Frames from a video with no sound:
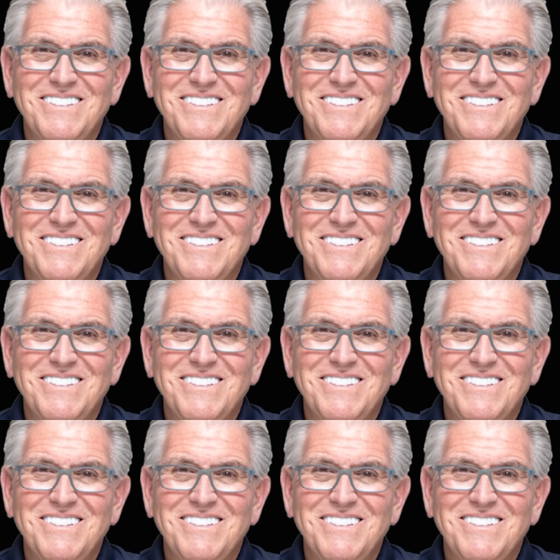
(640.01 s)

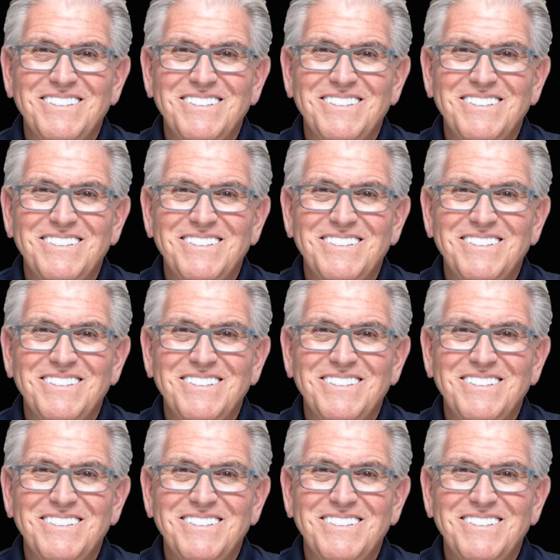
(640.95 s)

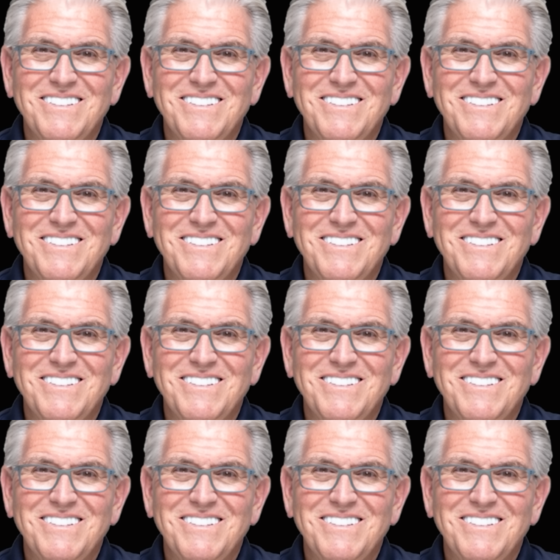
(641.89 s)

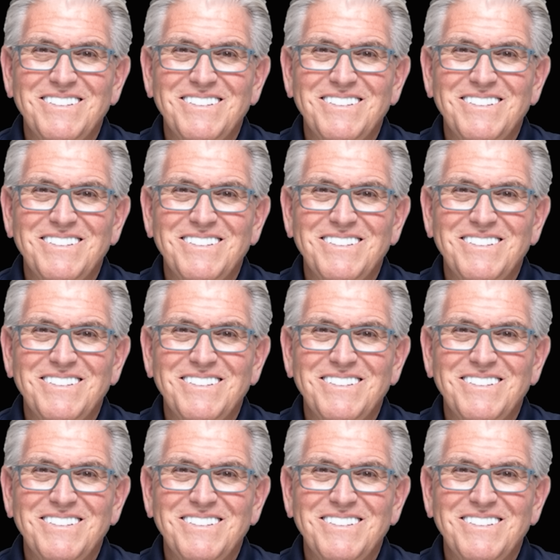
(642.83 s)

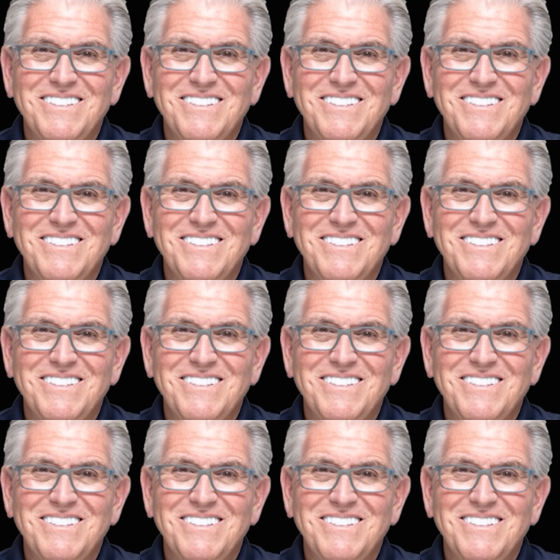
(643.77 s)

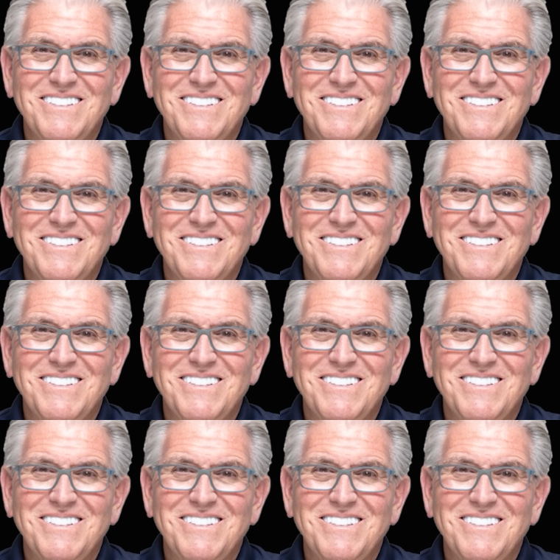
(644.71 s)

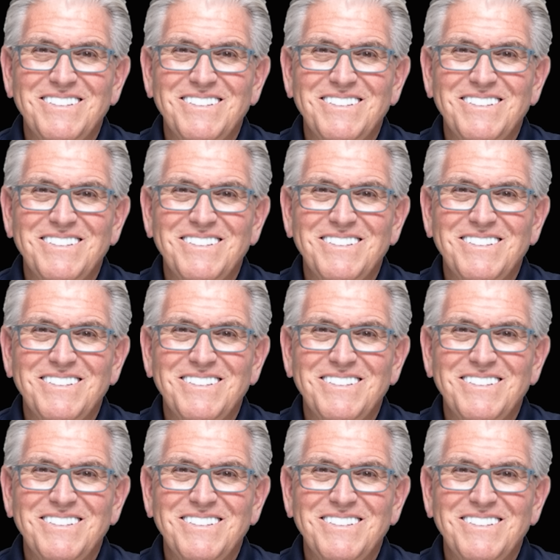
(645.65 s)

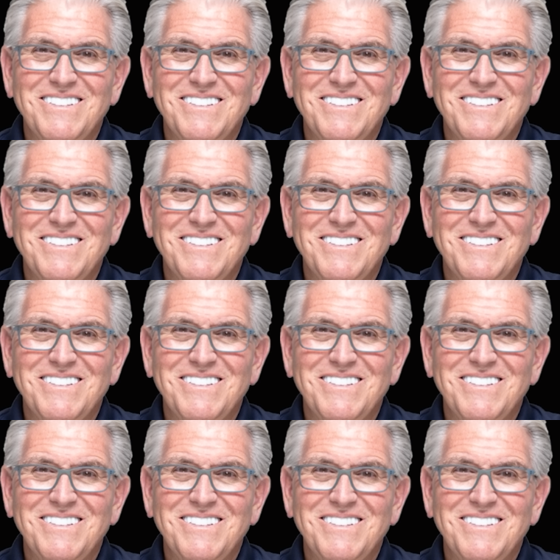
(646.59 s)

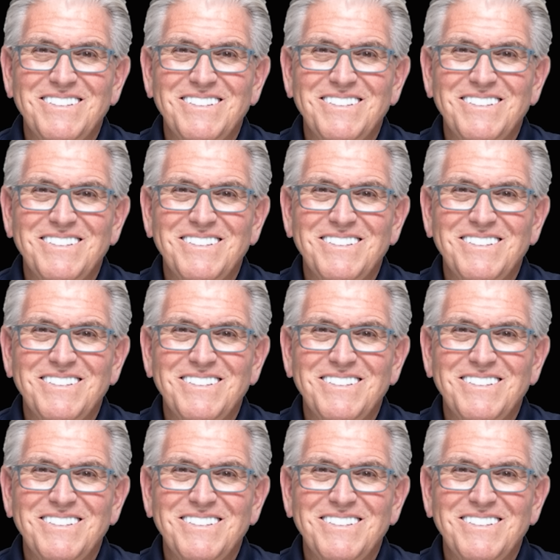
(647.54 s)
[no speech]